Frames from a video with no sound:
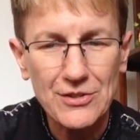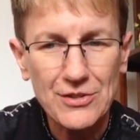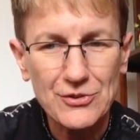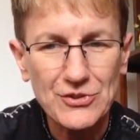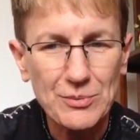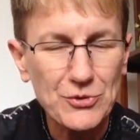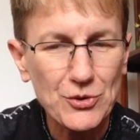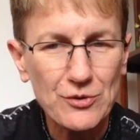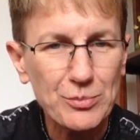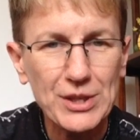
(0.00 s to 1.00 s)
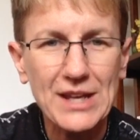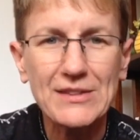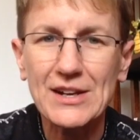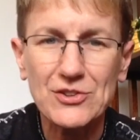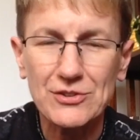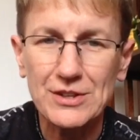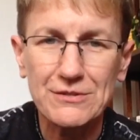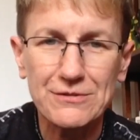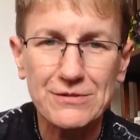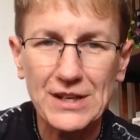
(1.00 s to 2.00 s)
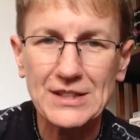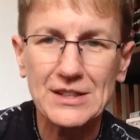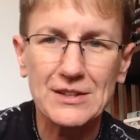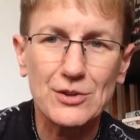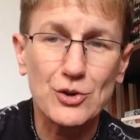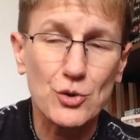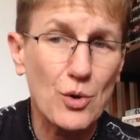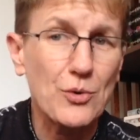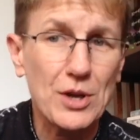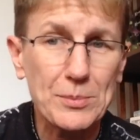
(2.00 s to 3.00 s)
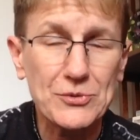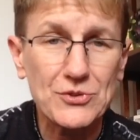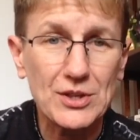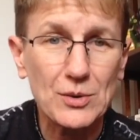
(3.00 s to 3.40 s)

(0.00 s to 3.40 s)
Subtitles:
There's some sort of plague that has infected grown-ups.